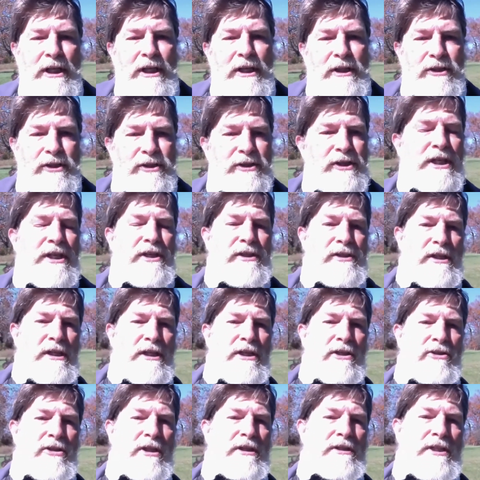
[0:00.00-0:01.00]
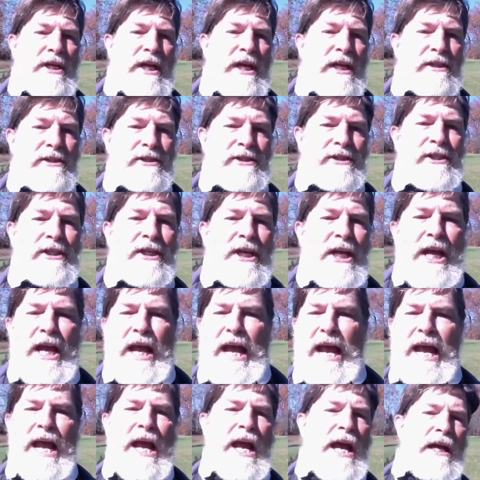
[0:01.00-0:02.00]
season it to taste,
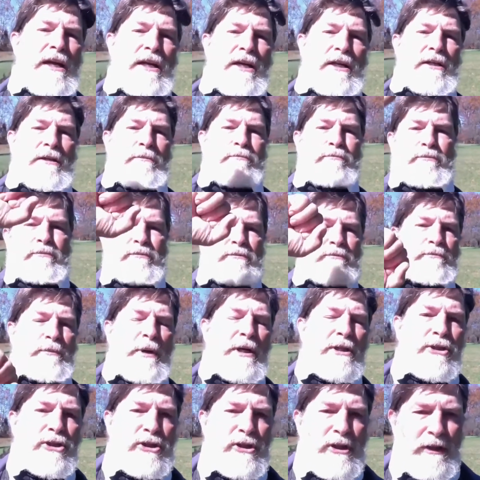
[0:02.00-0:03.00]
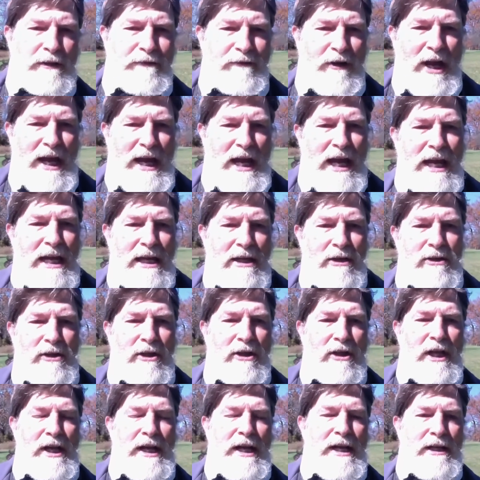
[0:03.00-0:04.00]
add a bunch of
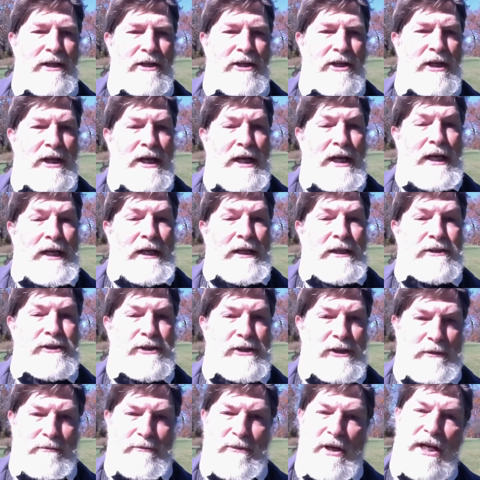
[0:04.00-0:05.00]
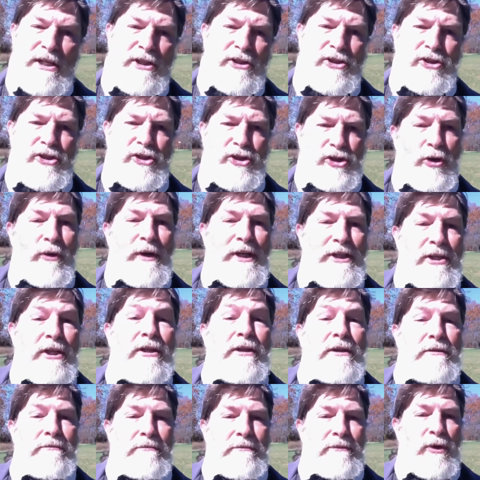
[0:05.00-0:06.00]
ale and some nice suet
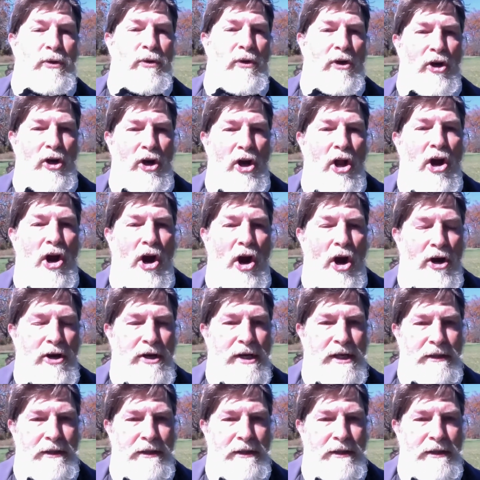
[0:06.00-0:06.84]
or lard,